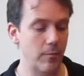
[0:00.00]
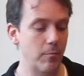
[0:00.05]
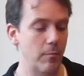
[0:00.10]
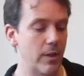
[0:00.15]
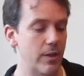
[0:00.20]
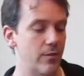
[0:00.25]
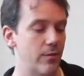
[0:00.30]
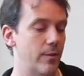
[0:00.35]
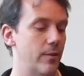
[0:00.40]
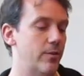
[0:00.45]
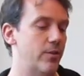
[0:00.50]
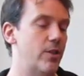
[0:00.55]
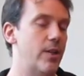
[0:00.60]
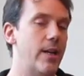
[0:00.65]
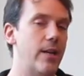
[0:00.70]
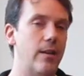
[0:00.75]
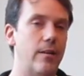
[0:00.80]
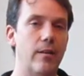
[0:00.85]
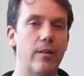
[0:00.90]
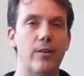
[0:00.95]
Might as well
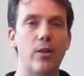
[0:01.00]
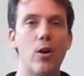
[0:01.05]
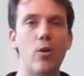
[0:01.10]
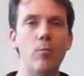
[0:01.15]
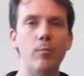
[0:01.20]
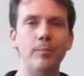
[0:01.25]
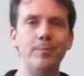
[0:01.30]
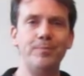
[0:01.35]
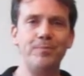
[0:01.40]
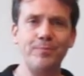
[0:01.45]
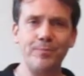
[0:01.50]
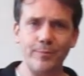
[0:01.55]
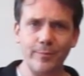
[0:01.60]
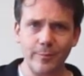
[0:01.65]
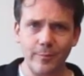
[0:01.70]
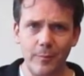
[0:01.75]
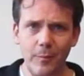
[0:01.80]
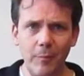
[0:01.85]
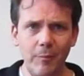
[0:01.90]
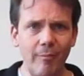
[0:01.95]
stay at home.
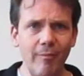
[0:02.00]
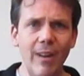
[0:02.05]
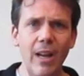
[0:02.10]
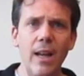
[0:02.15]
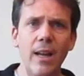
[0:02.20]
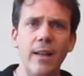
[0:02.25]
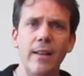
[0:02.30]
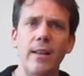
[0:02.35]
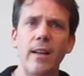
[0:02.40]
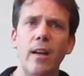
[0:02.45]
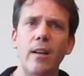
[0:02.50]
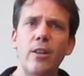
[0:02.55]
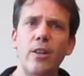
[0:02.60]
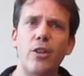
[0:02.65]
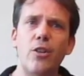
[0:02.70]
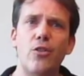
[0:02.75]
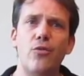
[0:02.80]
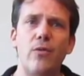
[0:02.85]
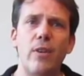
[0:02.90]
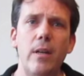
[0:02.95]
The other
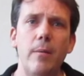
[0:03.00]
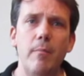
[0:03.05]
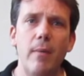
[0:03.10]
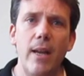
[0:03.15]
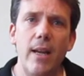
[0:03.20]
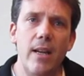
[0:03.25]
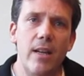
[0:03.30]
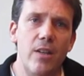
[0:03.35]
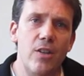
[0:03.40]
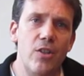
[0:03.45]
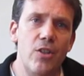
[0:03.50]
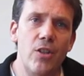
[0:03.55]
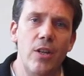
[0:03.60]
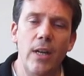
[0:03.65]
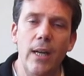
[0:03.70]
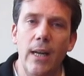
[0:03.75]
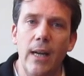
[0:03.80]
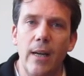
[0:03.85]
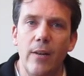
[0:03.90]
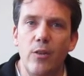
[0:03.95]
extreme is
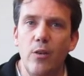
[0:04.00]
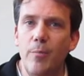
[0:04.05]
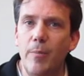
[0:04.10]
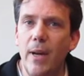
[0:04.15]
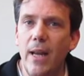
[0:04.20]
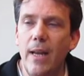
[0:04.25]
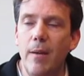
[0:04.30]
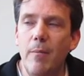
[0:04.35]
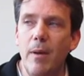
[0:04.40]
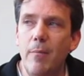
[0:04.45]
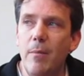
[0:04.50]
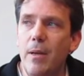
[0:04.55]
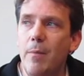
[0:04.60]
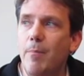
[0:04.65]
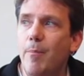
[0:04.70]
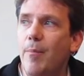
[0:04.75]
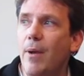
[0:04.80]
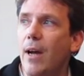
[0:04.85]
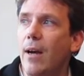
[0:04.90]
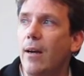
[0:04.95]
to play
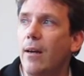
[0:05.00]
maybe